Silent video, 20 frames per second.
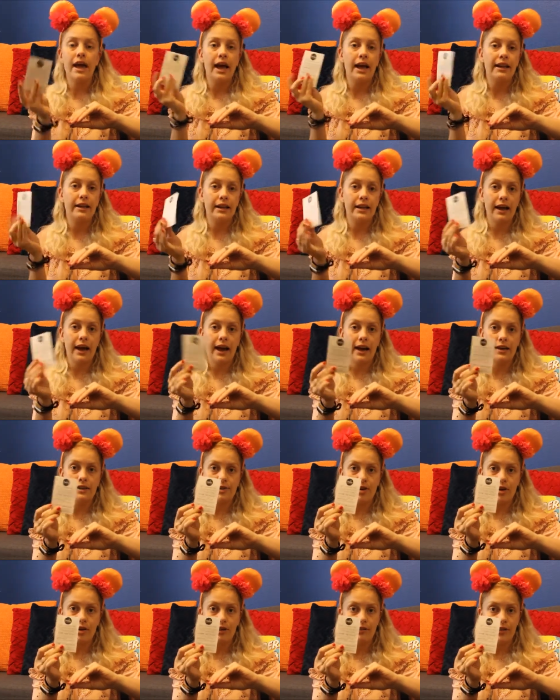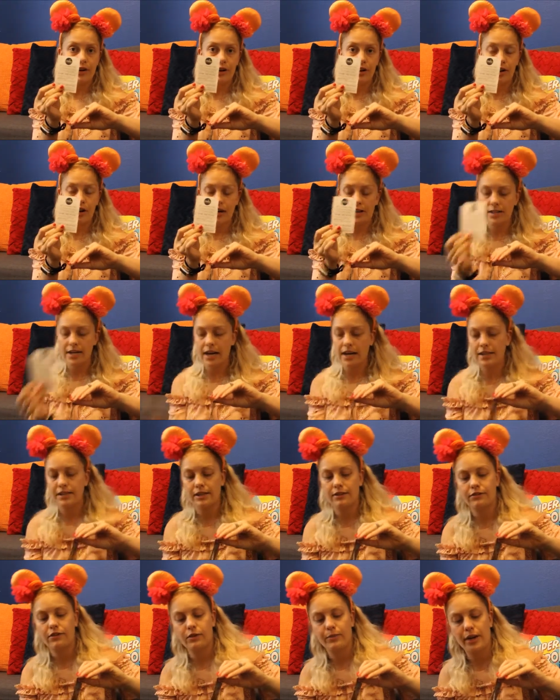And then it has all of their contact
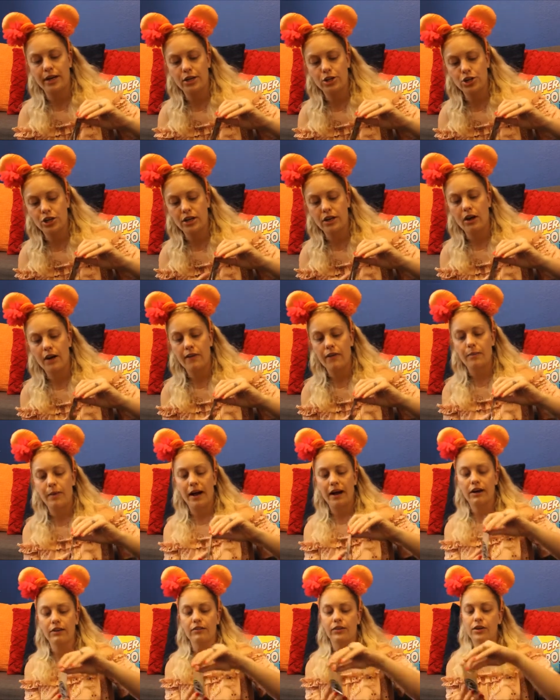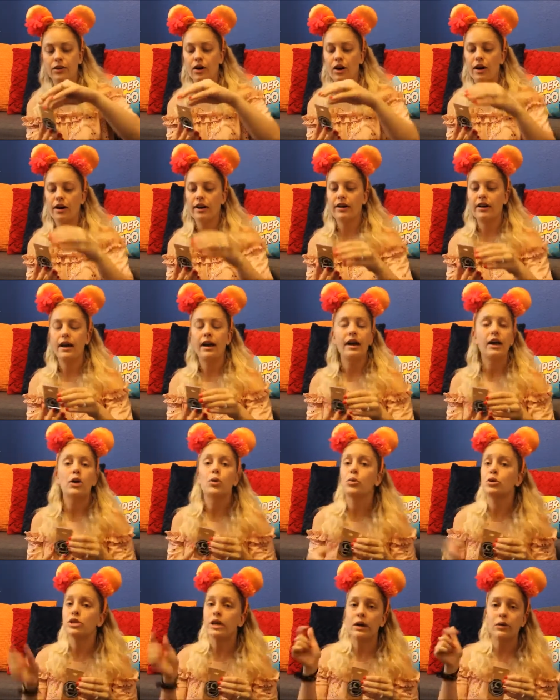information on the back of the card,
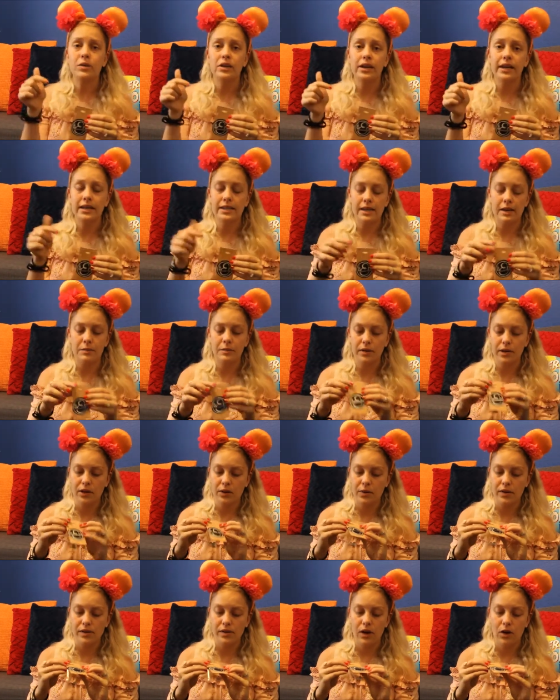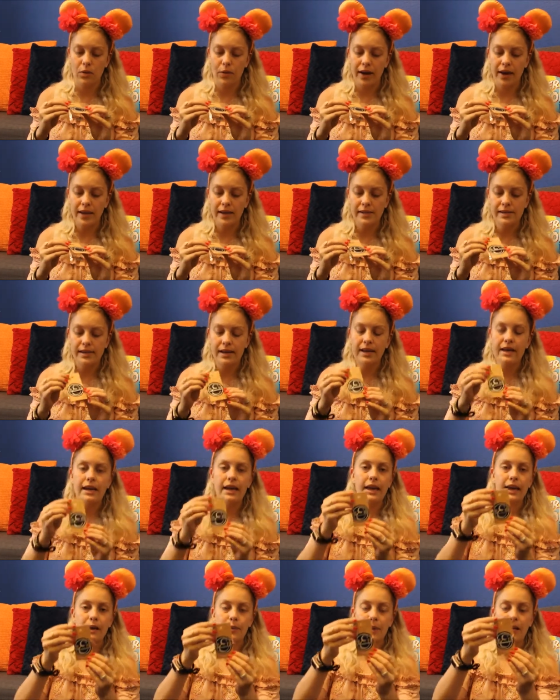which I will link down below as always.
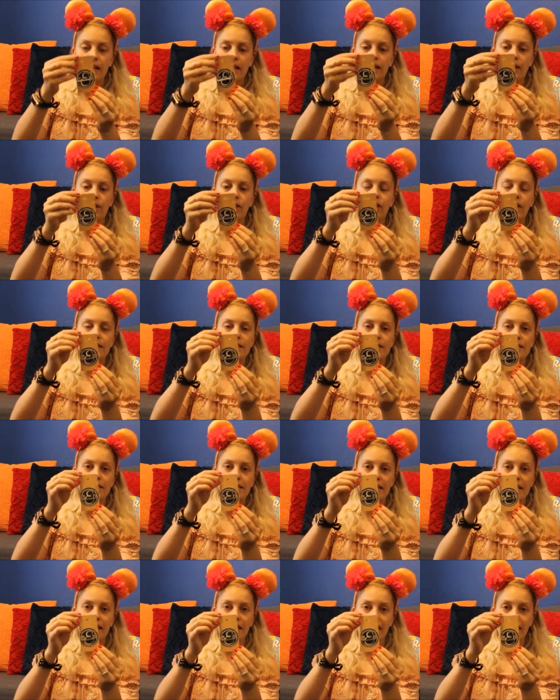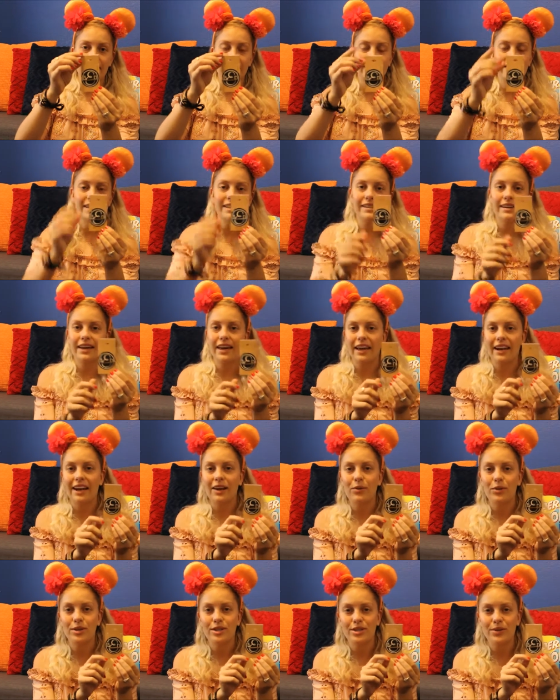But here is the necklace. Again,
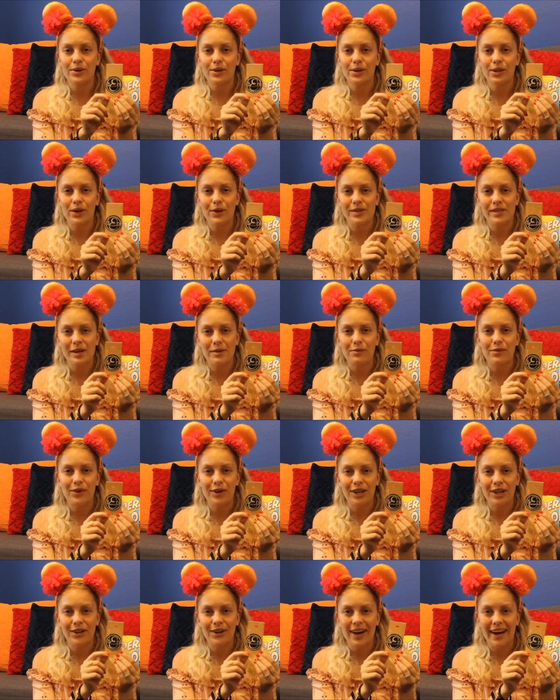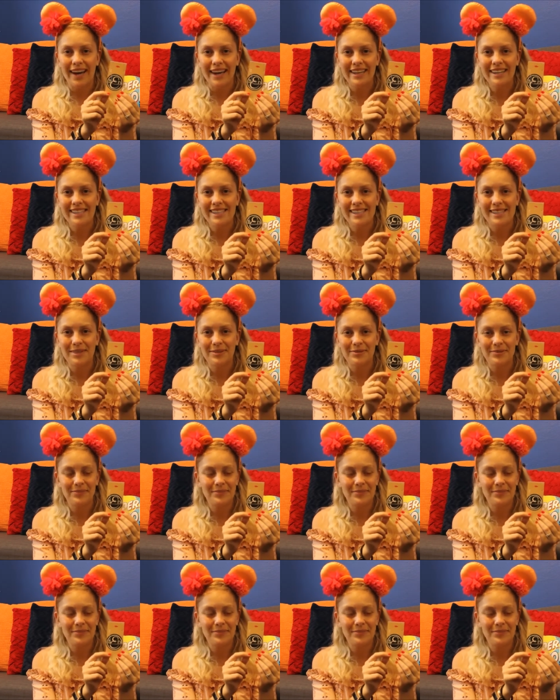I will do a close-up for you guys.